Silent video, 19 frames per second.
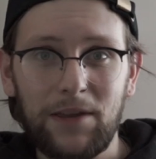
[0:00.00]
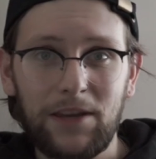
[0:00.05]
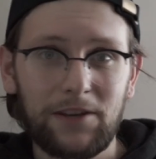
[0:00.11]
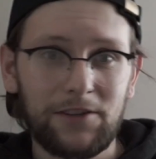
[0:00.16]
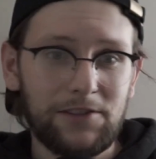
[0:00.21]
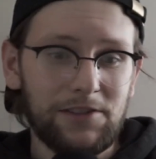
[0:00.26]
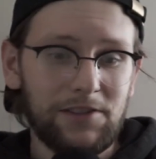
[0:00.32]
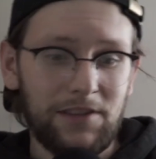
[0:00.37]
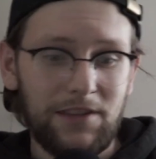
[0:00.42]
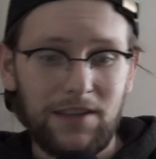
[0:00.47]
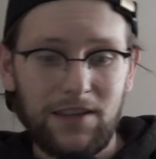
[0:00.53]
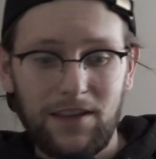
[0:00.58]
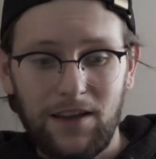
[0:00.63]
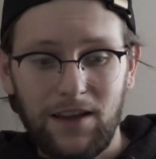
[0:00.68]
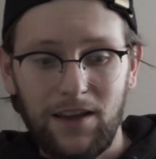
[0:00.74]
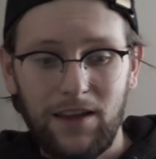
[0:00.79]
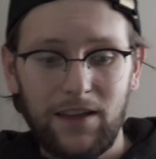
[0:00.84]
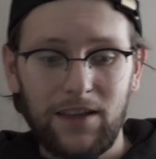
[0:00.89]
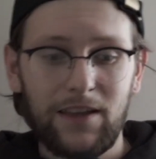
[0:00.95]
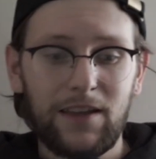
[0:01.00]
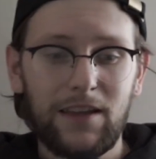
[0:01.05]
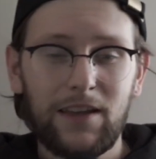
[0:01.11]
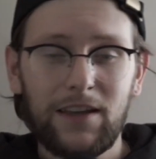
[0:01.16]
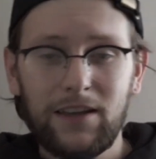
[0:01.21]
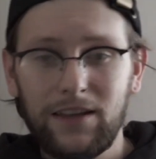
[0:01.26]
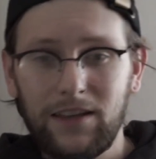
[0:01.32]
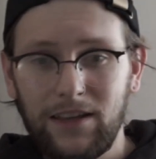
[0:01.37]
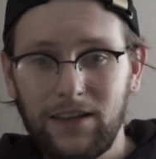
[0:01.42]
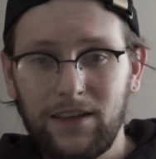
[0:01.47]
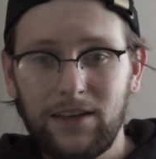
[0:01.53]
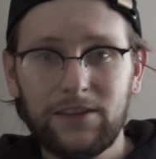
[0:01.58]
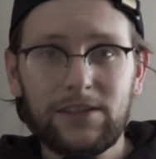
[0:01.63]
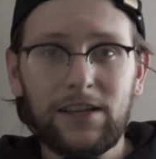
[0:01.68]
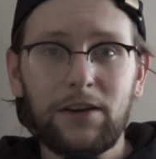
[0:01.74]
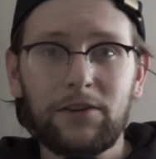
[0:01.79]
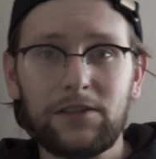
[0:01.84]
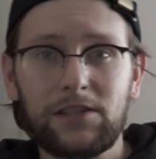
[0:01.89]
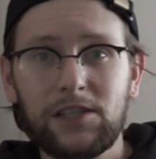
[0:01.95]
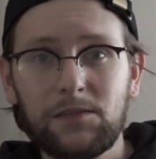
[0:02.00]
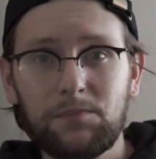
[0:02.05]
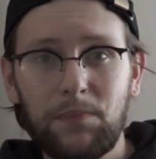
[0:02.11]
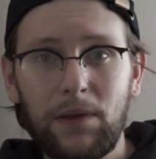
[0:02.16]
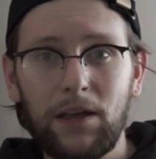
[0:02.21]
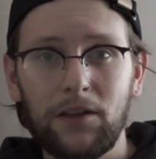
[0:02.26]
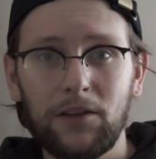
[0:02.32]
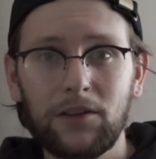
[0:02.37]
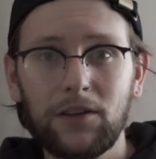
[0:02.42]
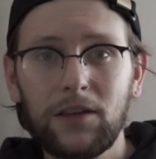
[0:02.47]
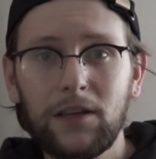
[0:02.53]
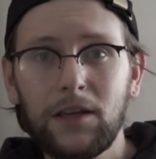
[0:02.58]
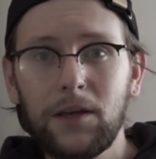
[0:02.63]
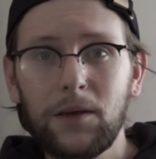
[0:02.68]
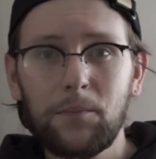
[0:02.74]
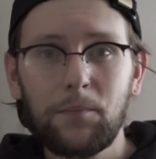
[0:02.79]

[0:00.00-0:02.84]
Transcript: Here's how it's spelled.